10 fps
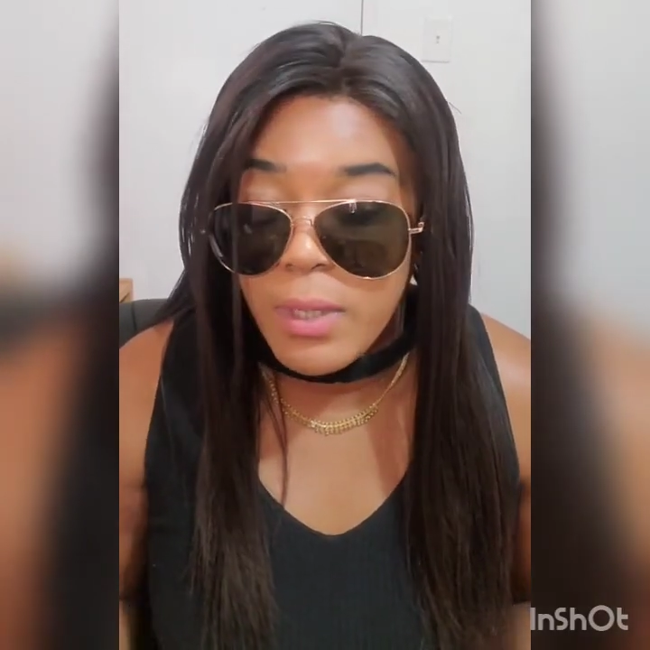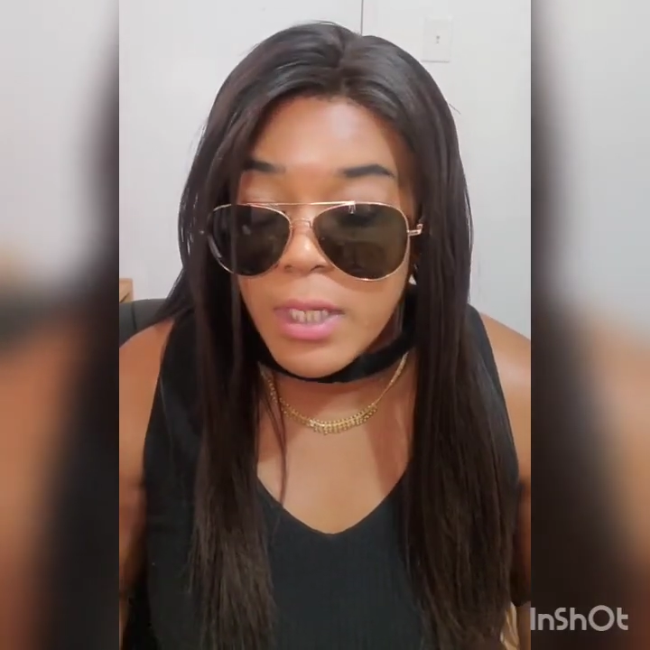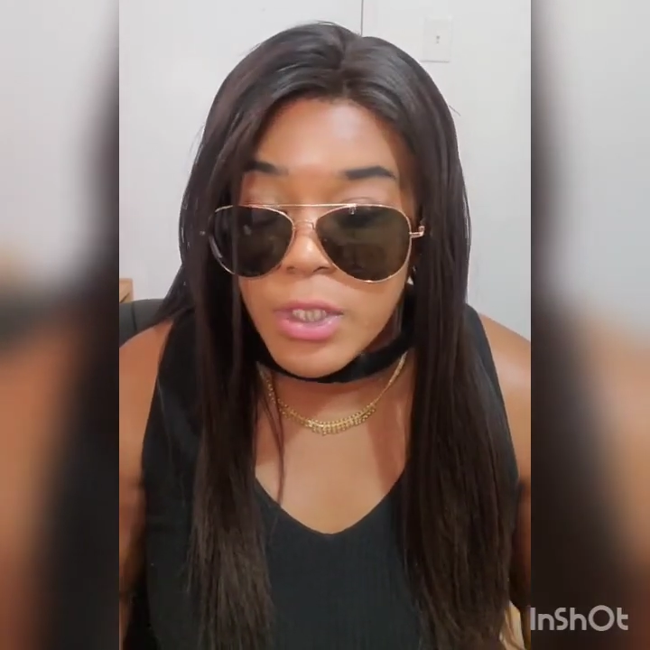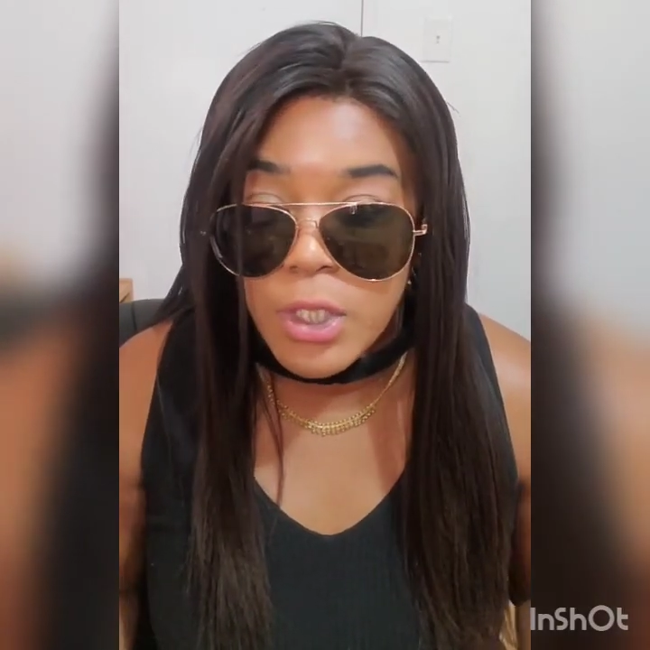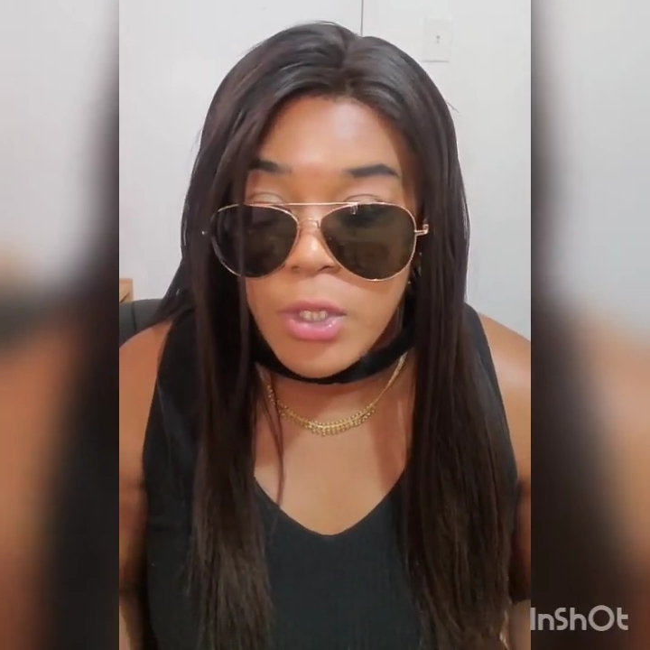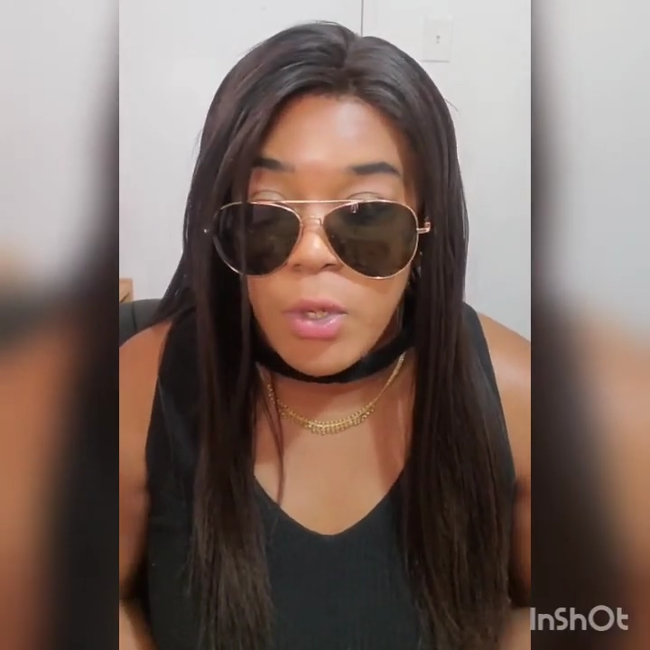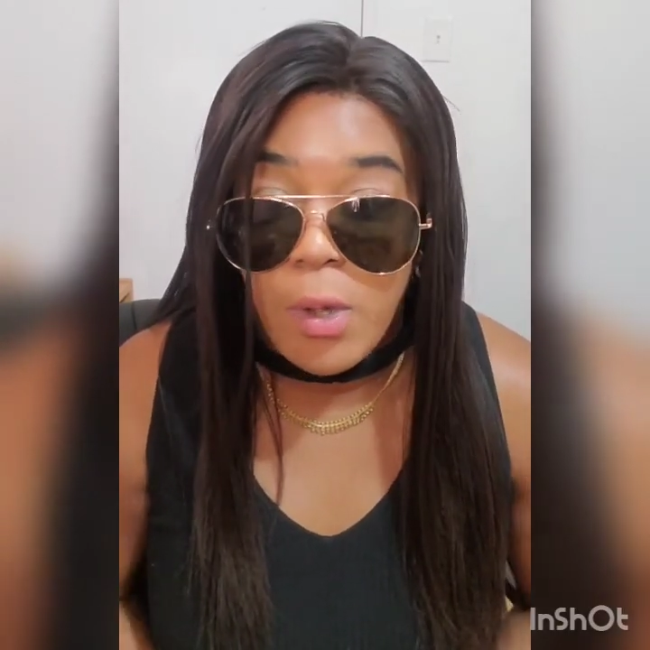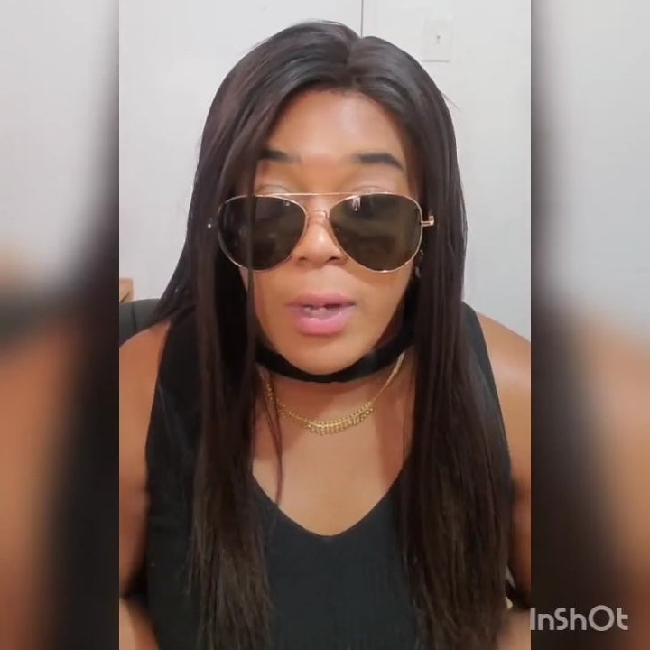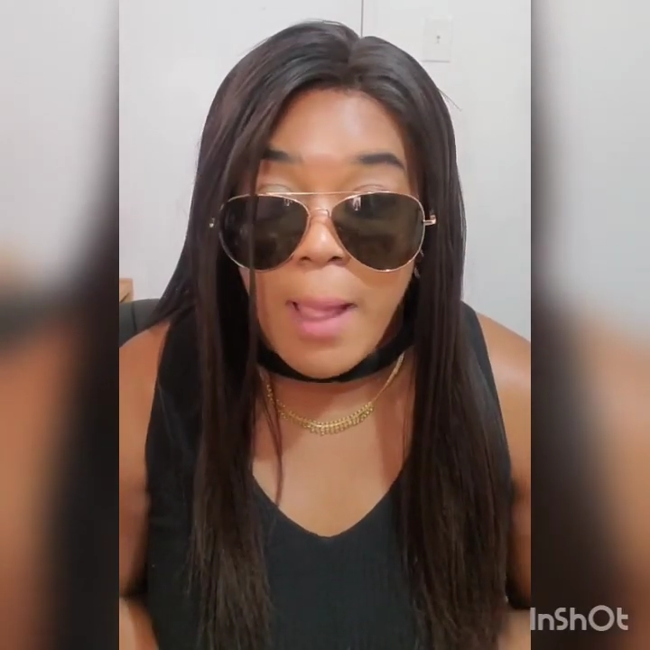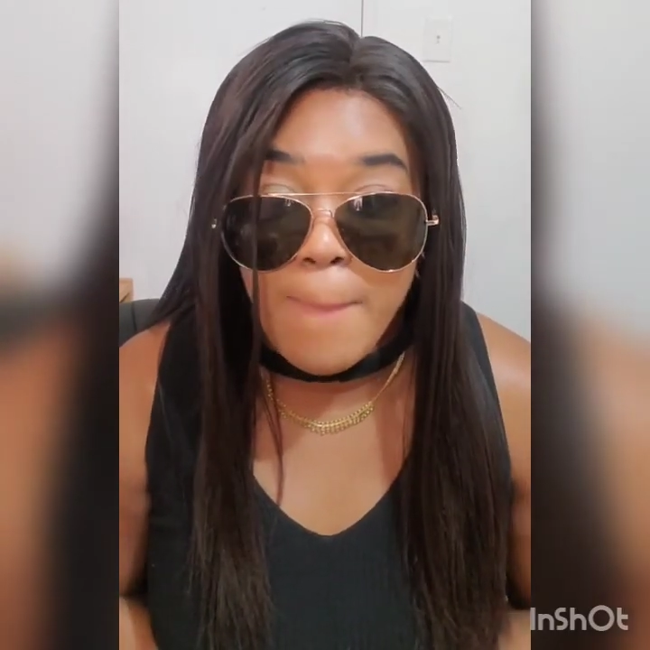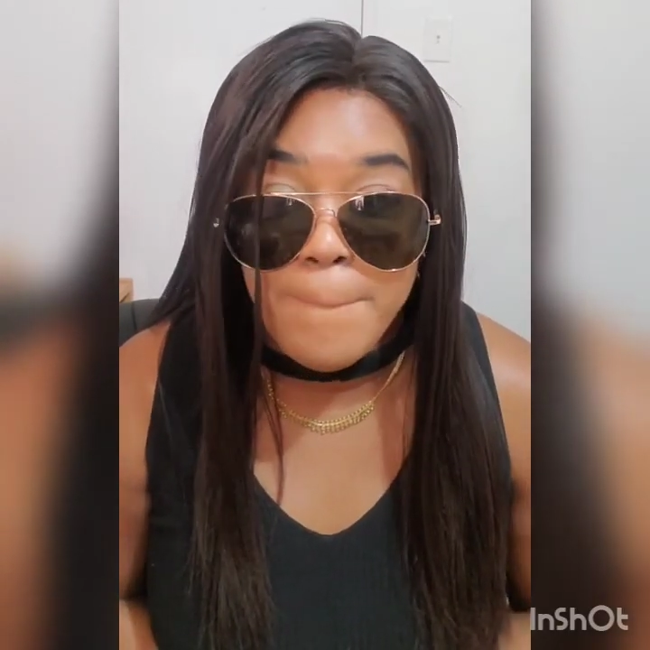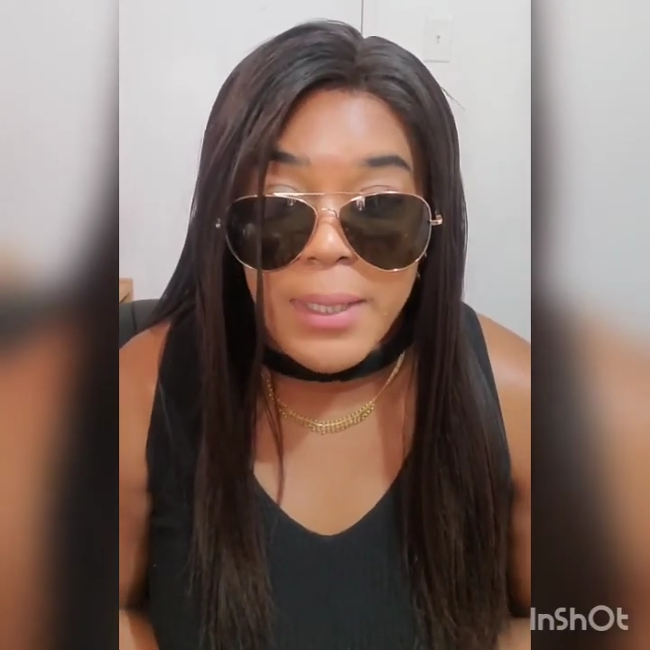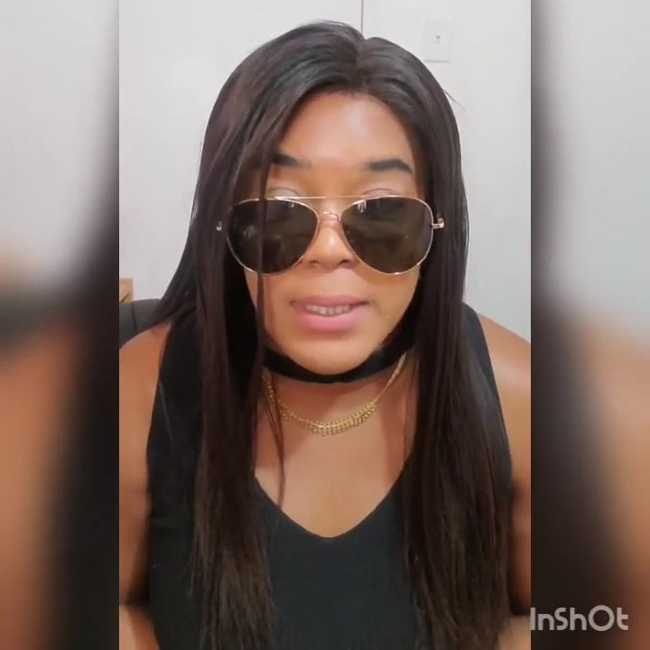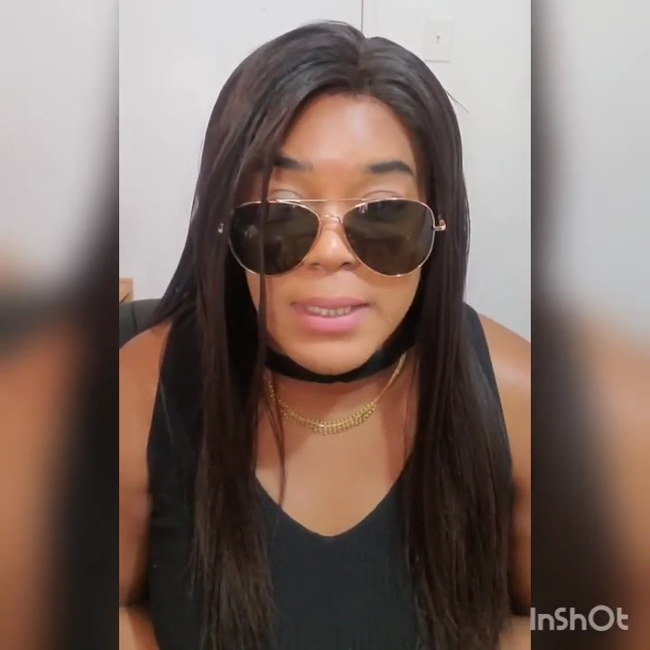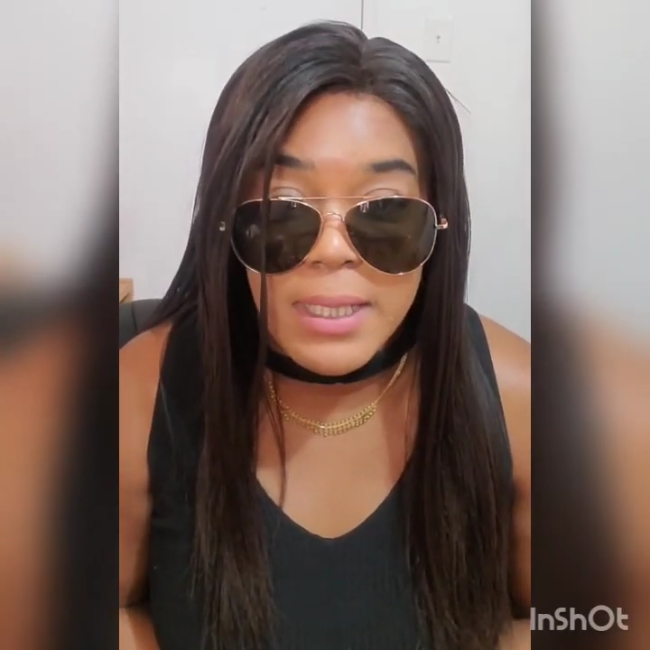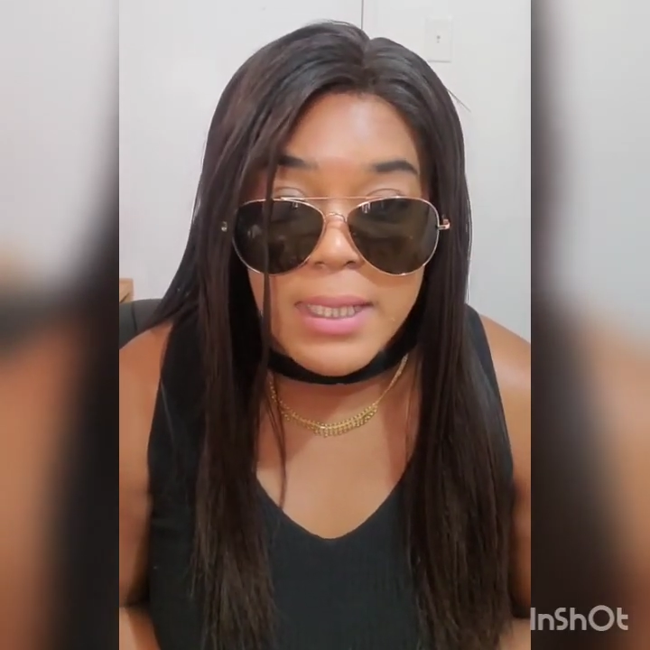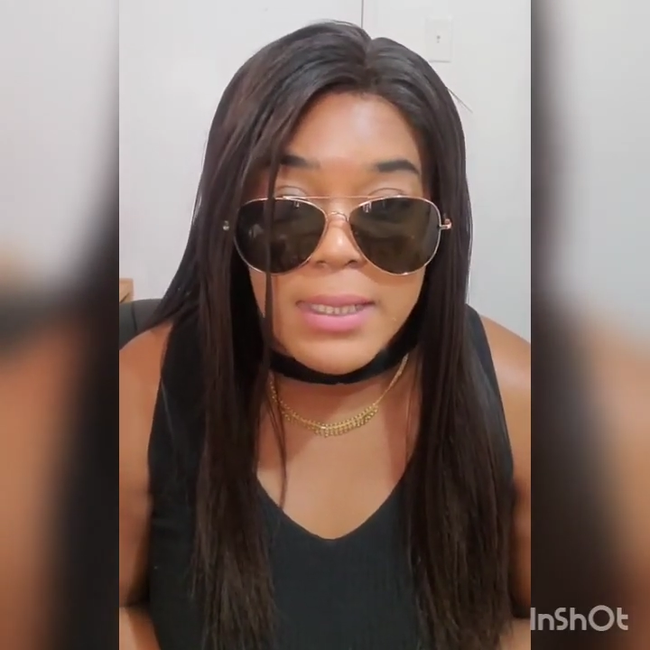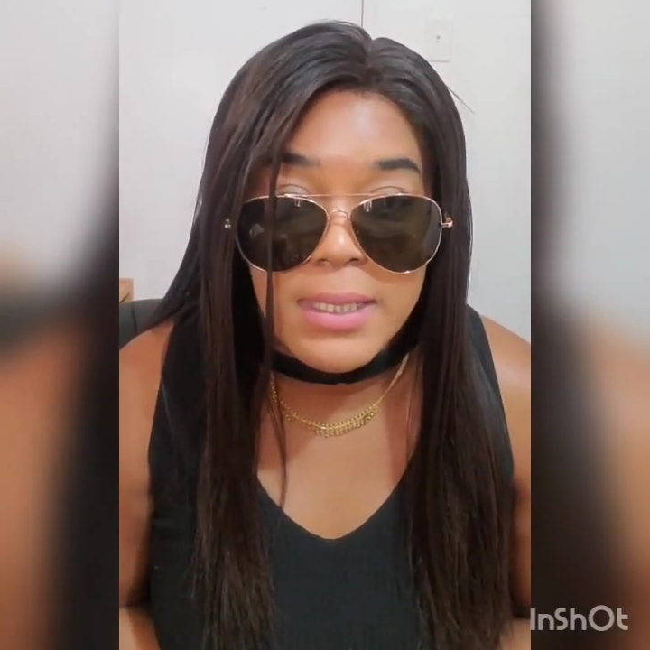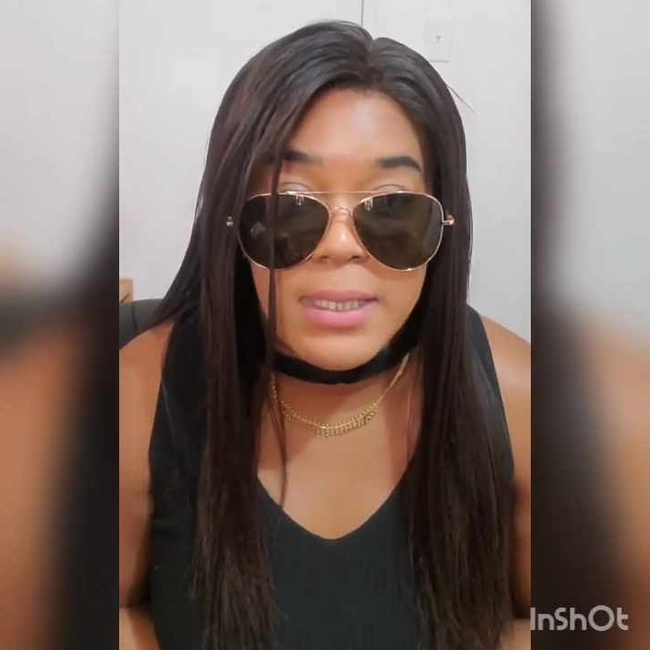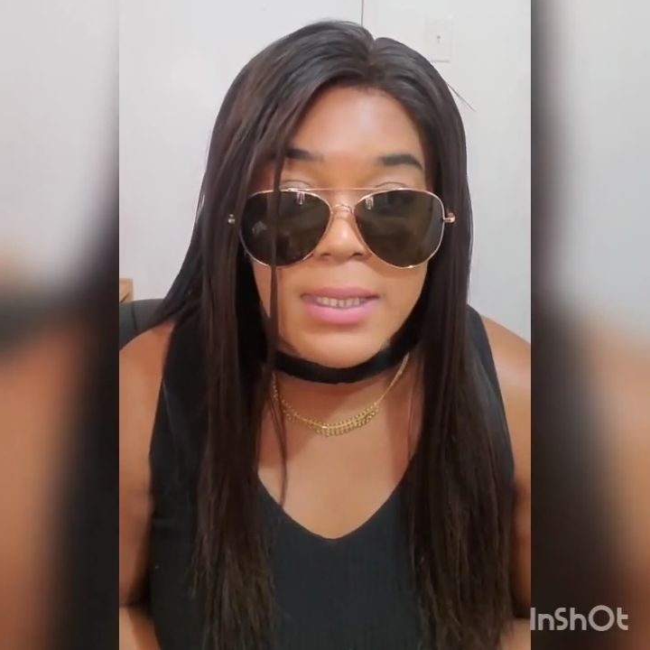we continue on our
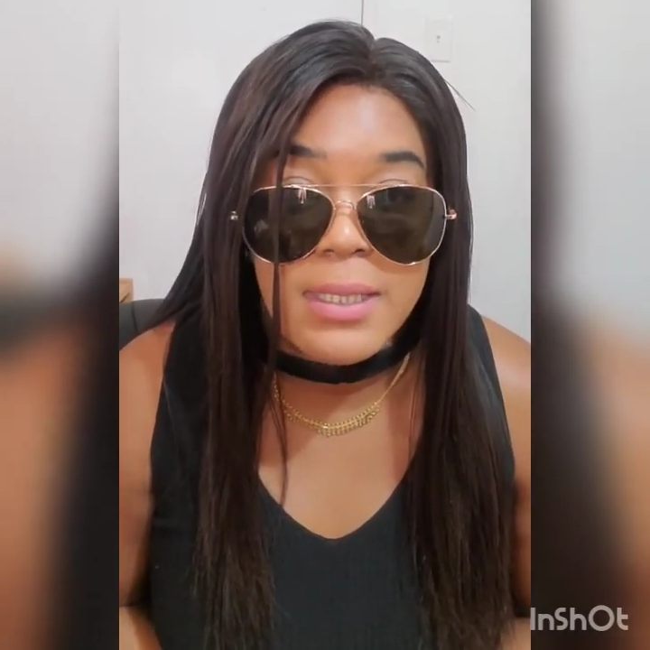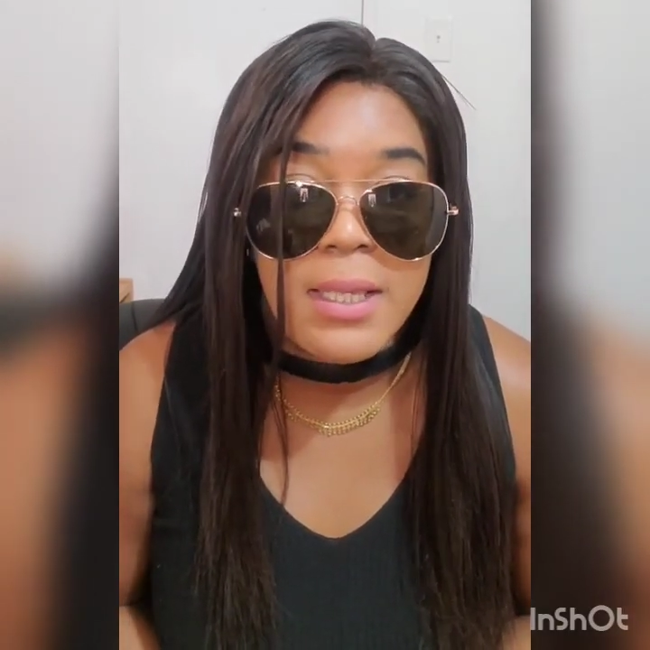business